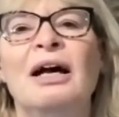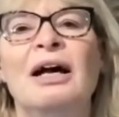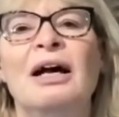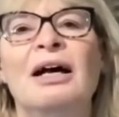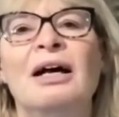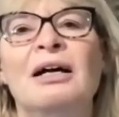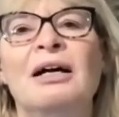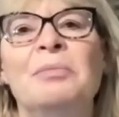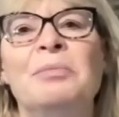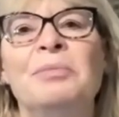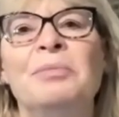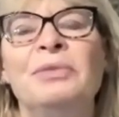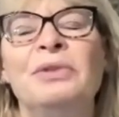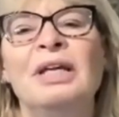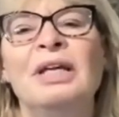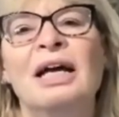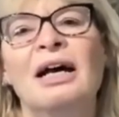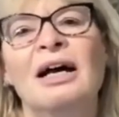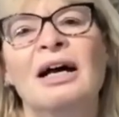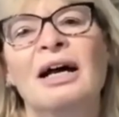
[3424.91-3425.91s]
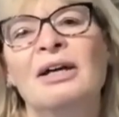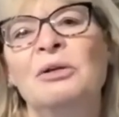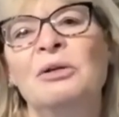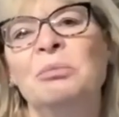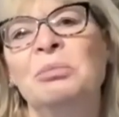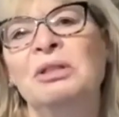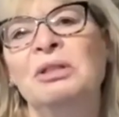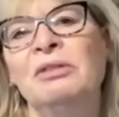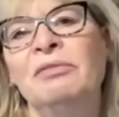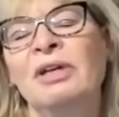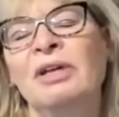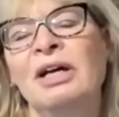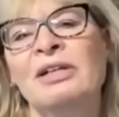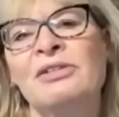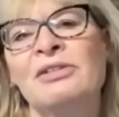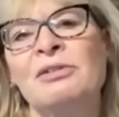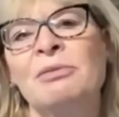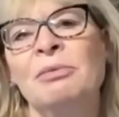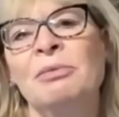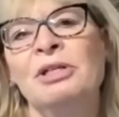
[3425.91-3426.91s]
Um, yeah, I don't believe
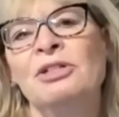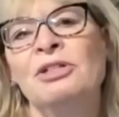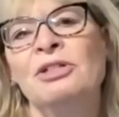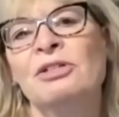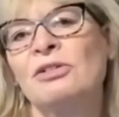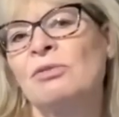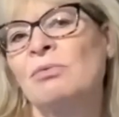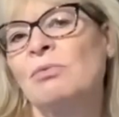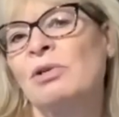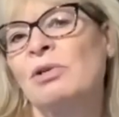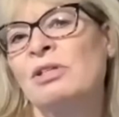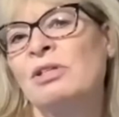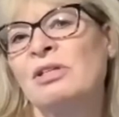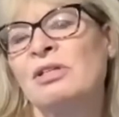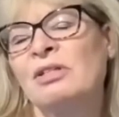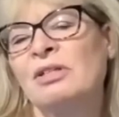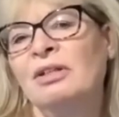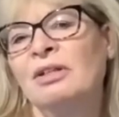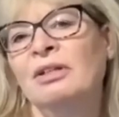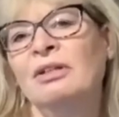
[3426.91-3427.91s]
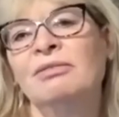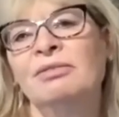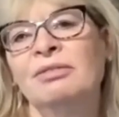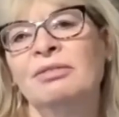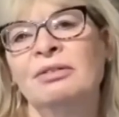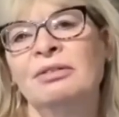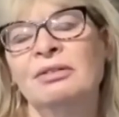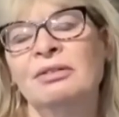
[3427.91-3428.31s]
that's the way Jesus wants us to live.